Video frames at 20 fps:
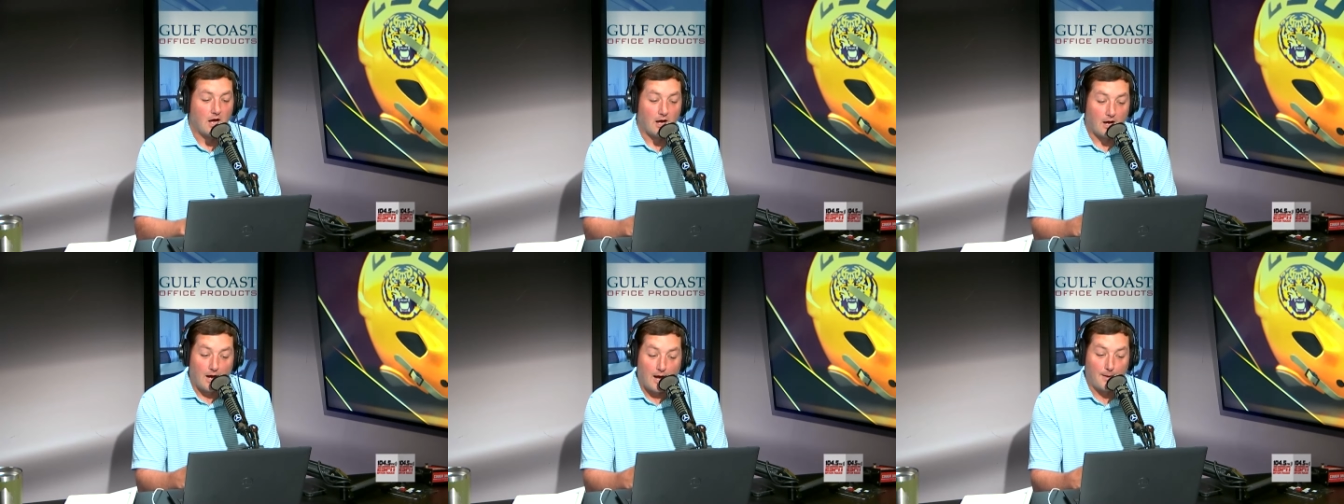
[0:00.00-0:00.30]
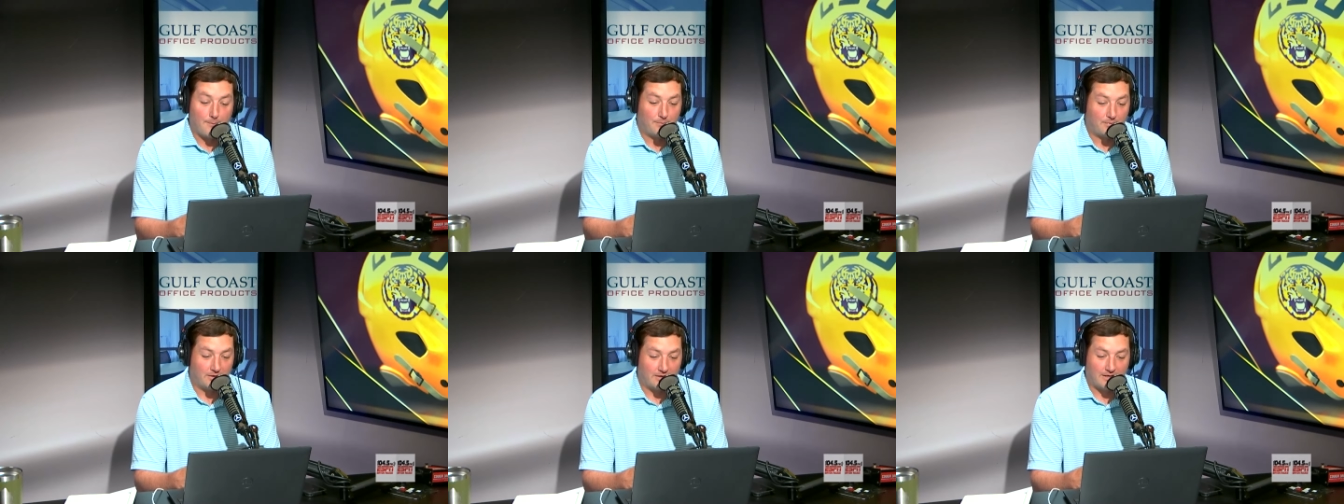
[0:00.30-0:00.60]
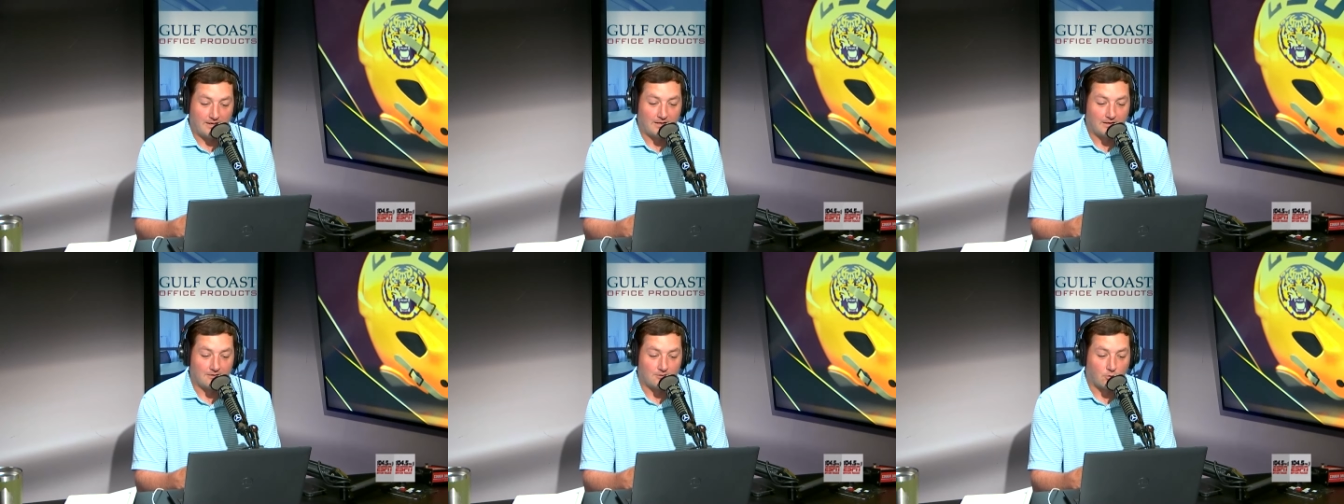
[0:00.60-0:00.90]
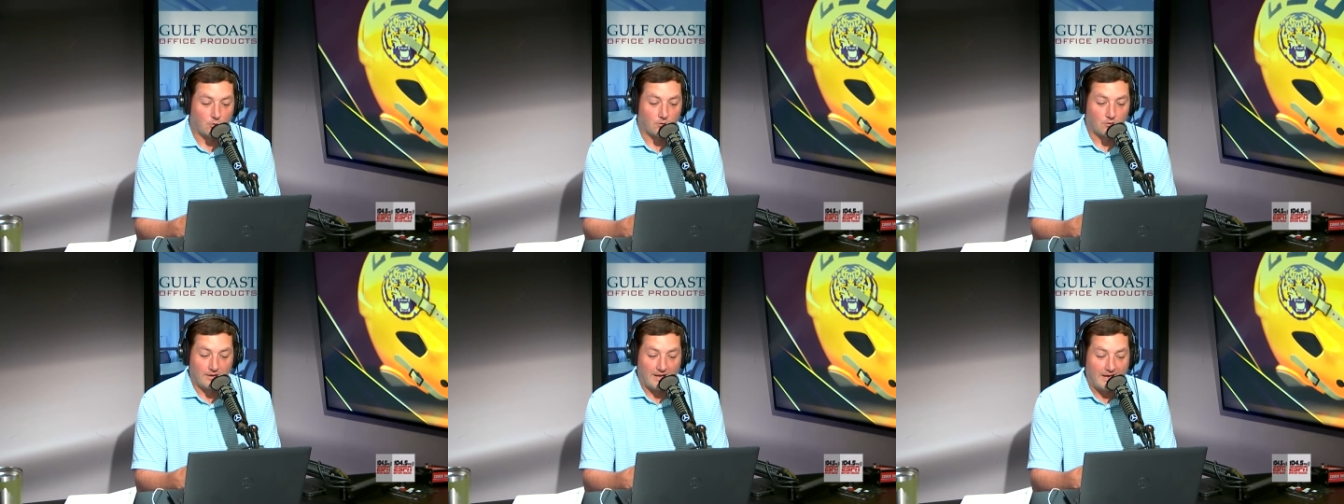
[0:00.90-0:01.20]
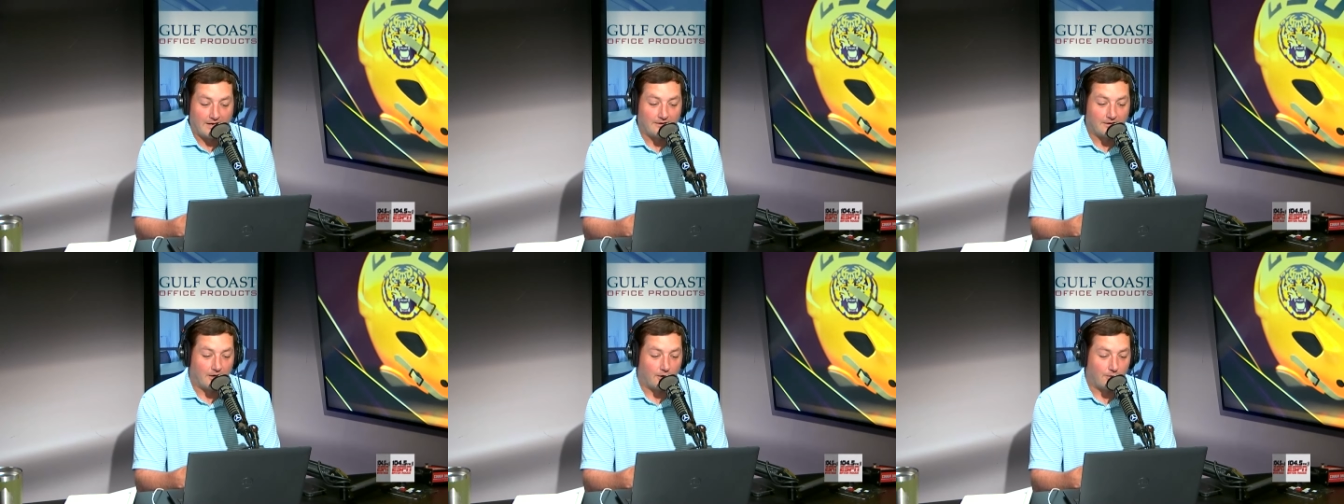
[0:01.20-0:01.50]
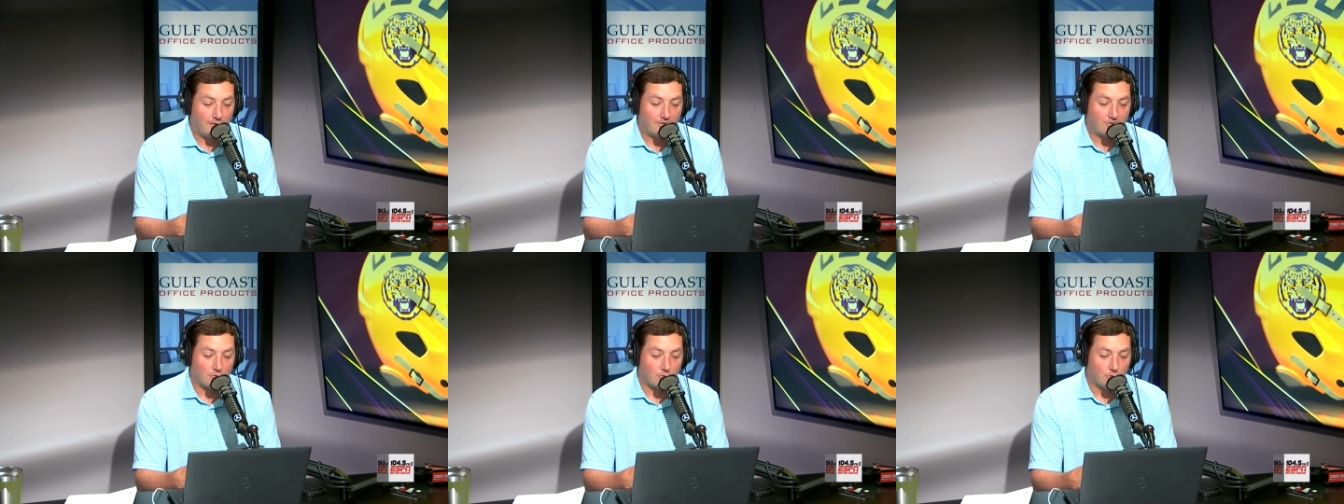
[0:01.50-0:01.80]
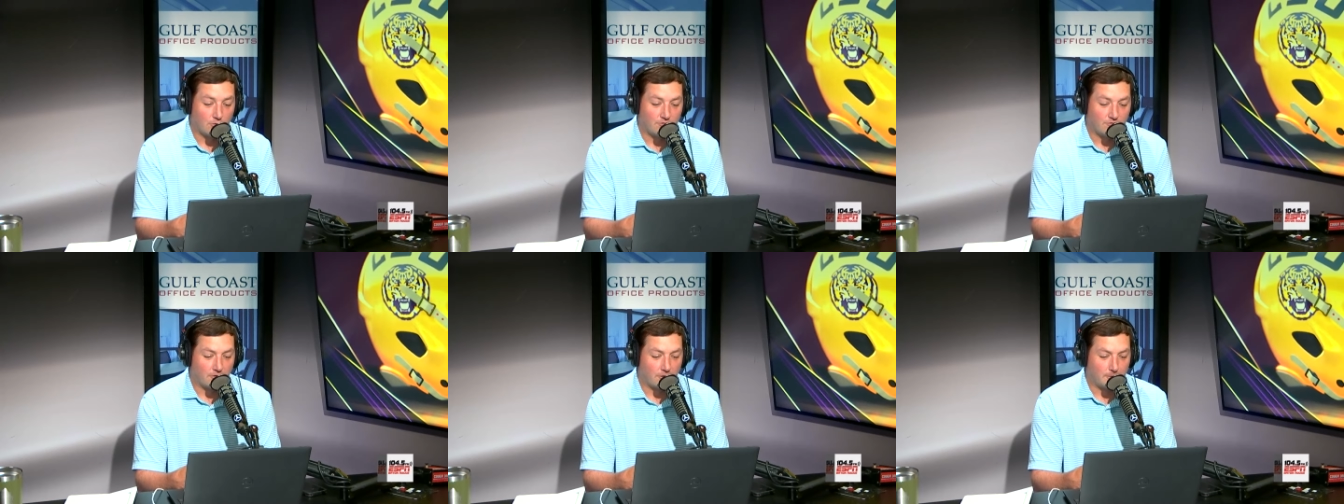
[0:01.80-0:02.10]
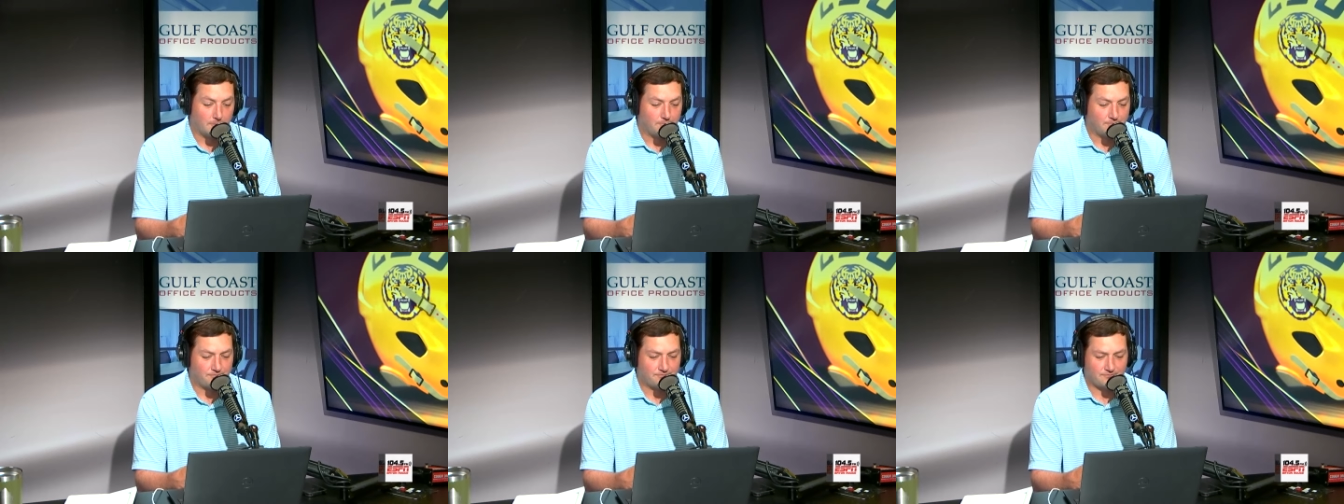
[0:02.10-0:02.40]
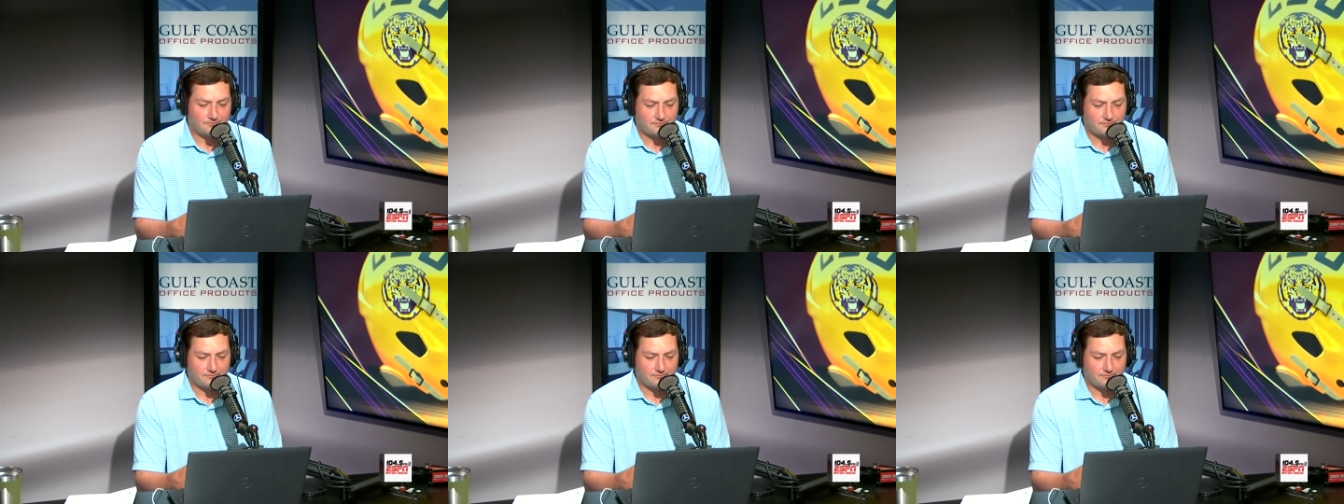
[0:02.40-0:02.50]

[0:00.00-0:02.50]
up in Orlando. He threw for